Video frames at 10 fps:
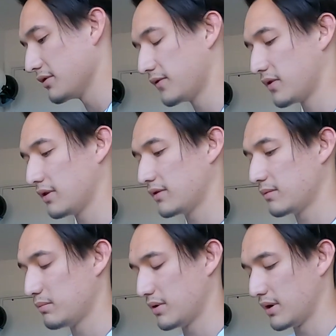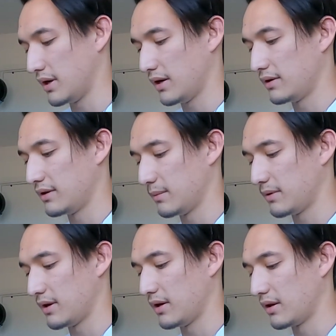for it, but I ended up
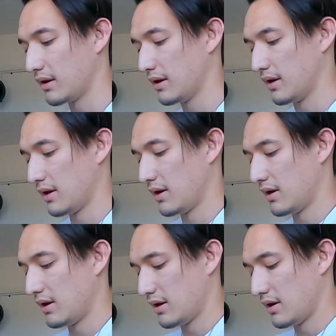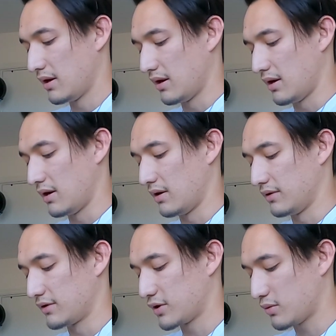getting
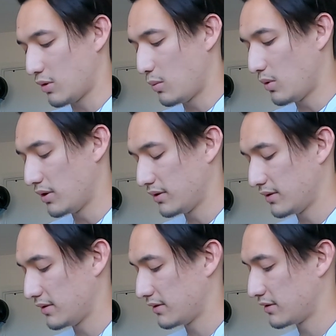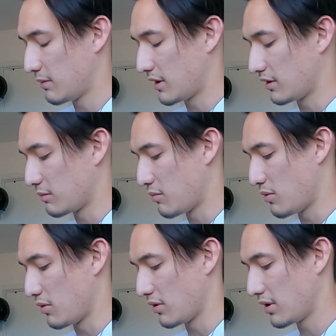this chrome one to make it look
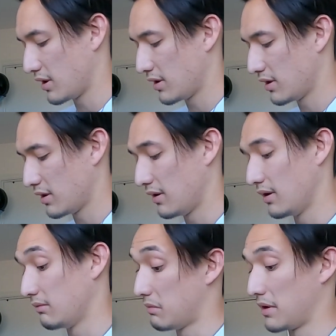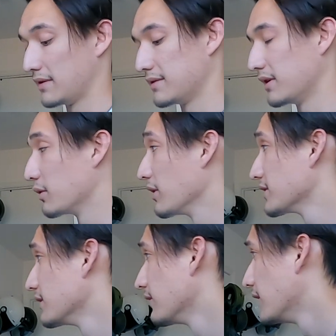more, I guess,
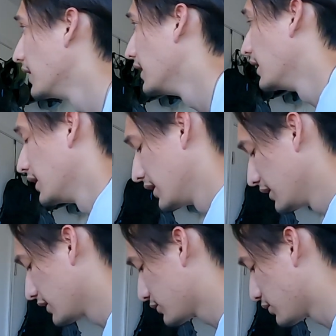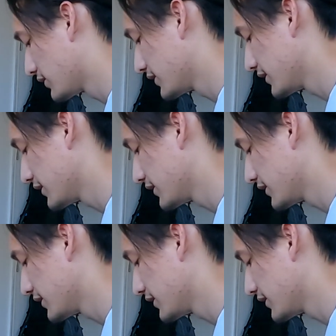aggressive look towards it.